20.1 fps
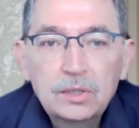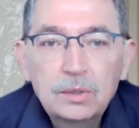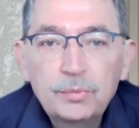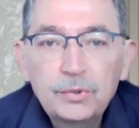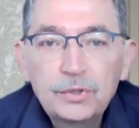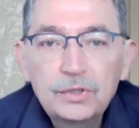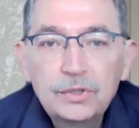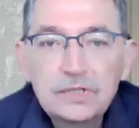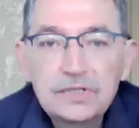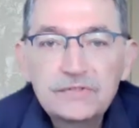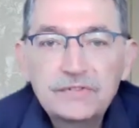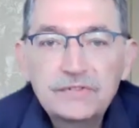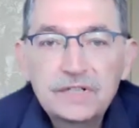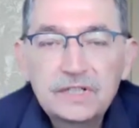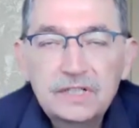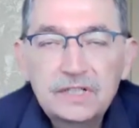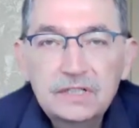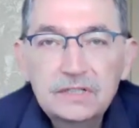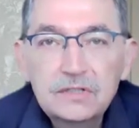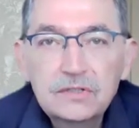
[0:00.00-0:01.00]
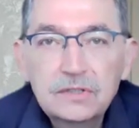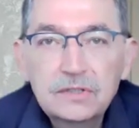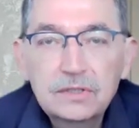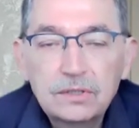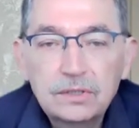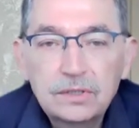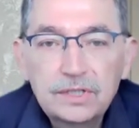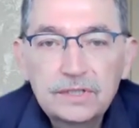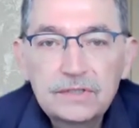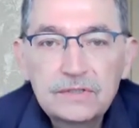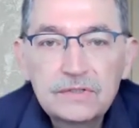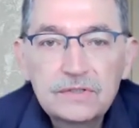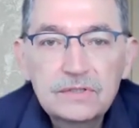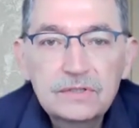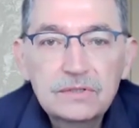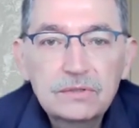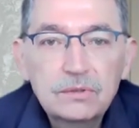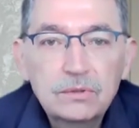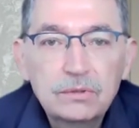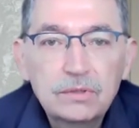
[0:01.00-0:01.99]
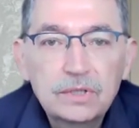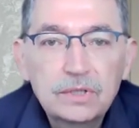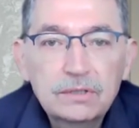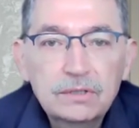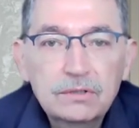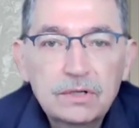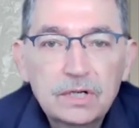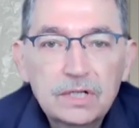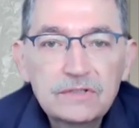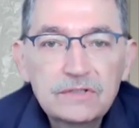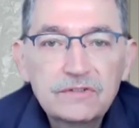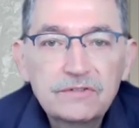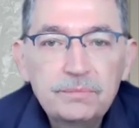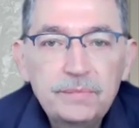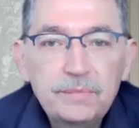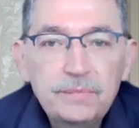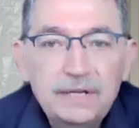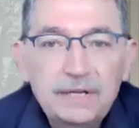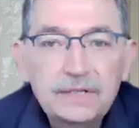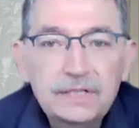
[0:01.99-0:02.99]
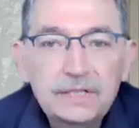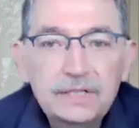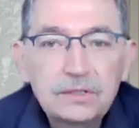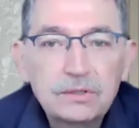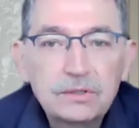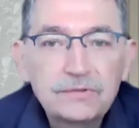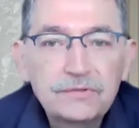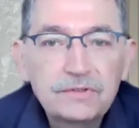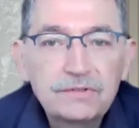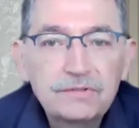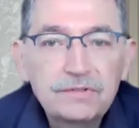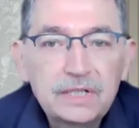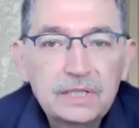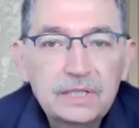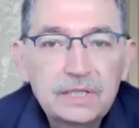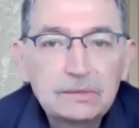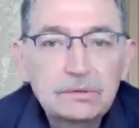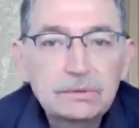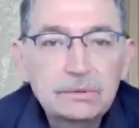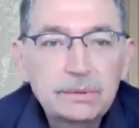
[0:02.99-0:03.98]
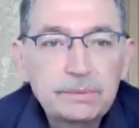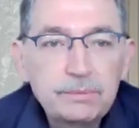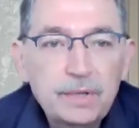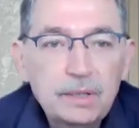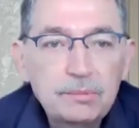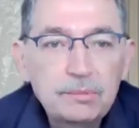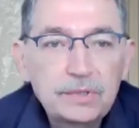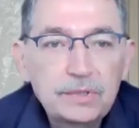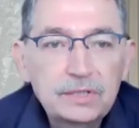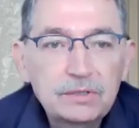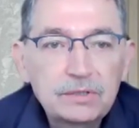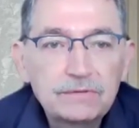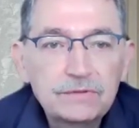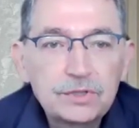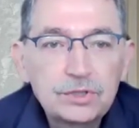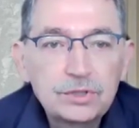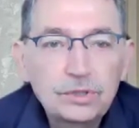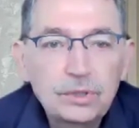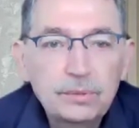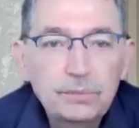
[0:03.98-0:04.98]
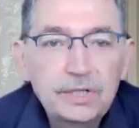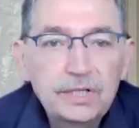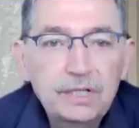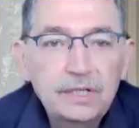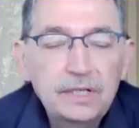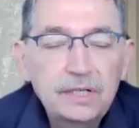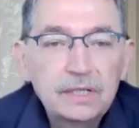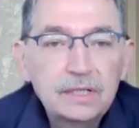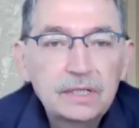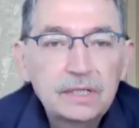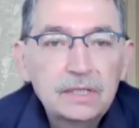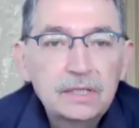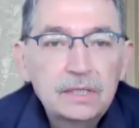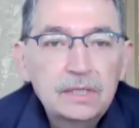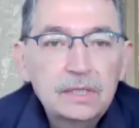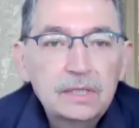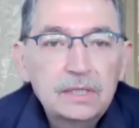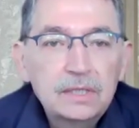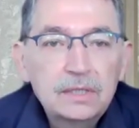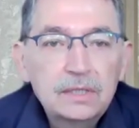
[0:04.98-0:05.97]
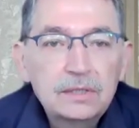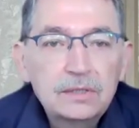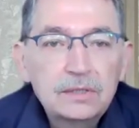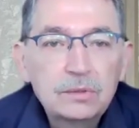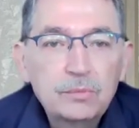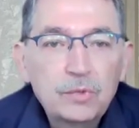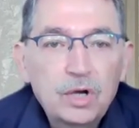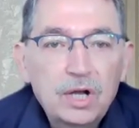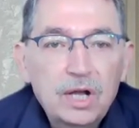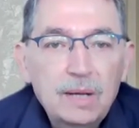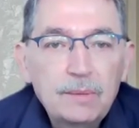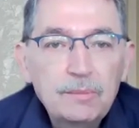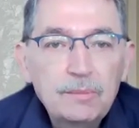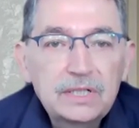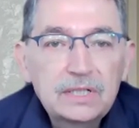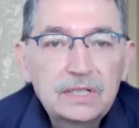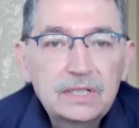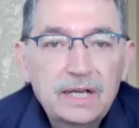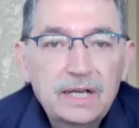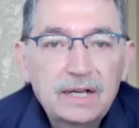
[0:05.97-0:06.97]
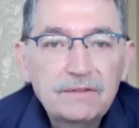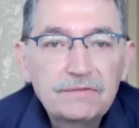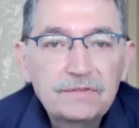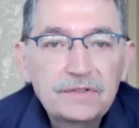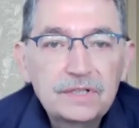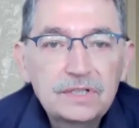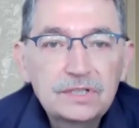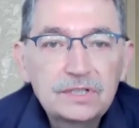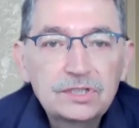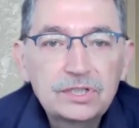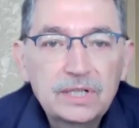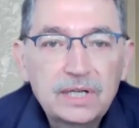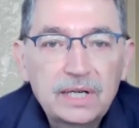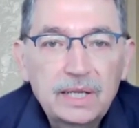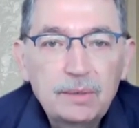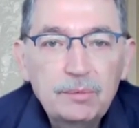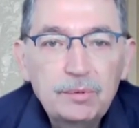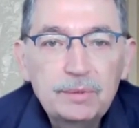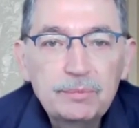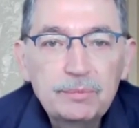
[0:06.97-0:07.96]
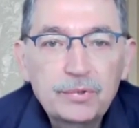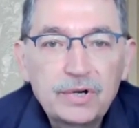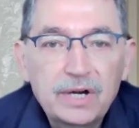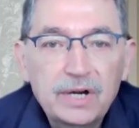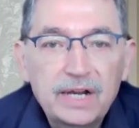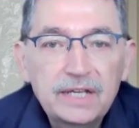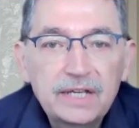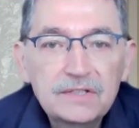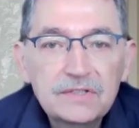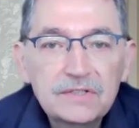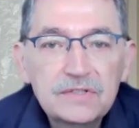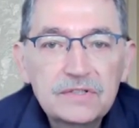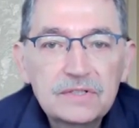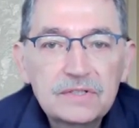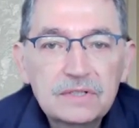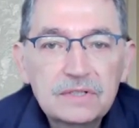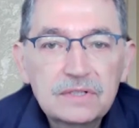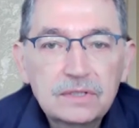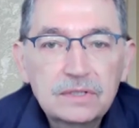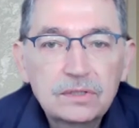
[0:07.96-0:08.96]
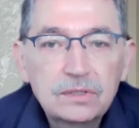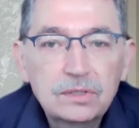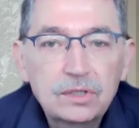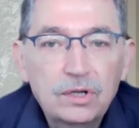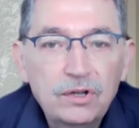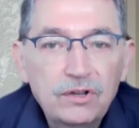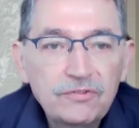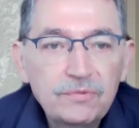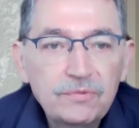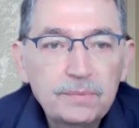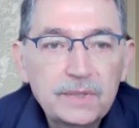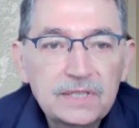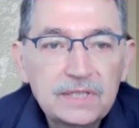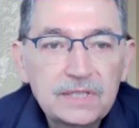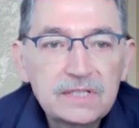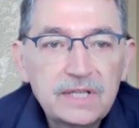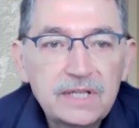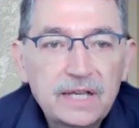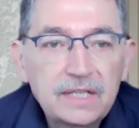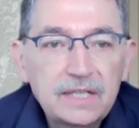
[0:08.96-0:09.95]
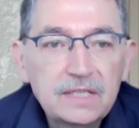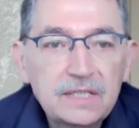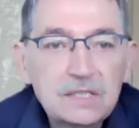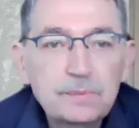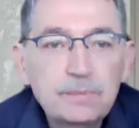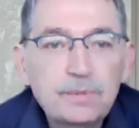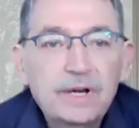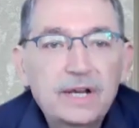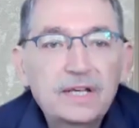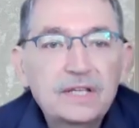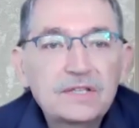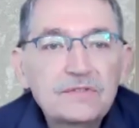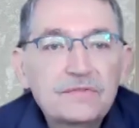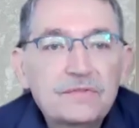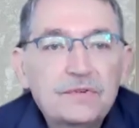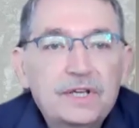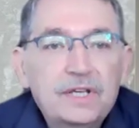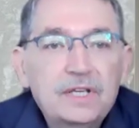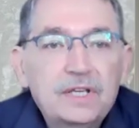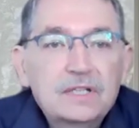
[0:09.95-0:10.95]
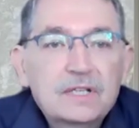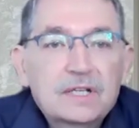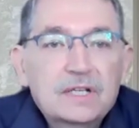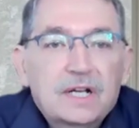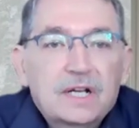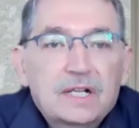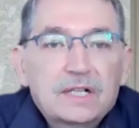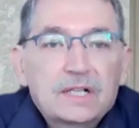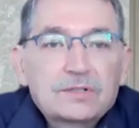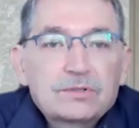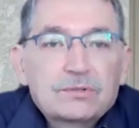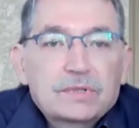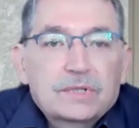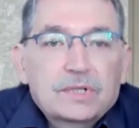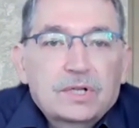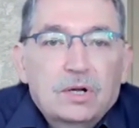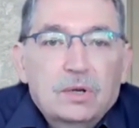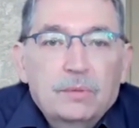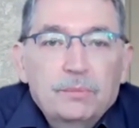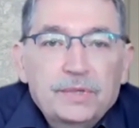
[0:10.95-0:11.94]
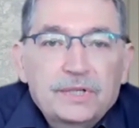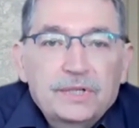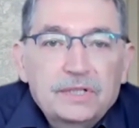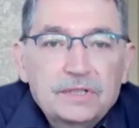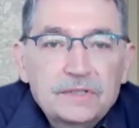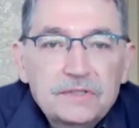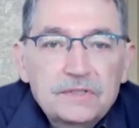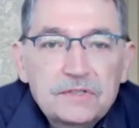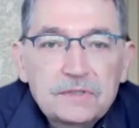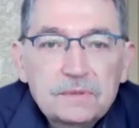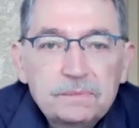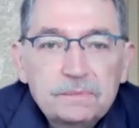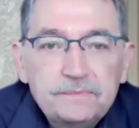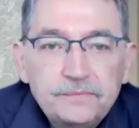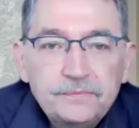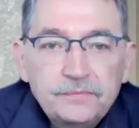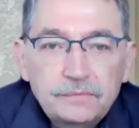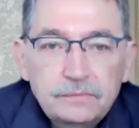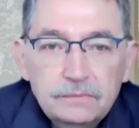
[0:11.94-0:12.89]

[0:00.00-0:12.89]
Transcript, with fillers: the Bundesverdienstkreuz, or Cross of Merit of the Federal Republic of Germany, the Mohammad Nafi Shalevi Prize, the Hoffman Science Prize for Intercultural Competence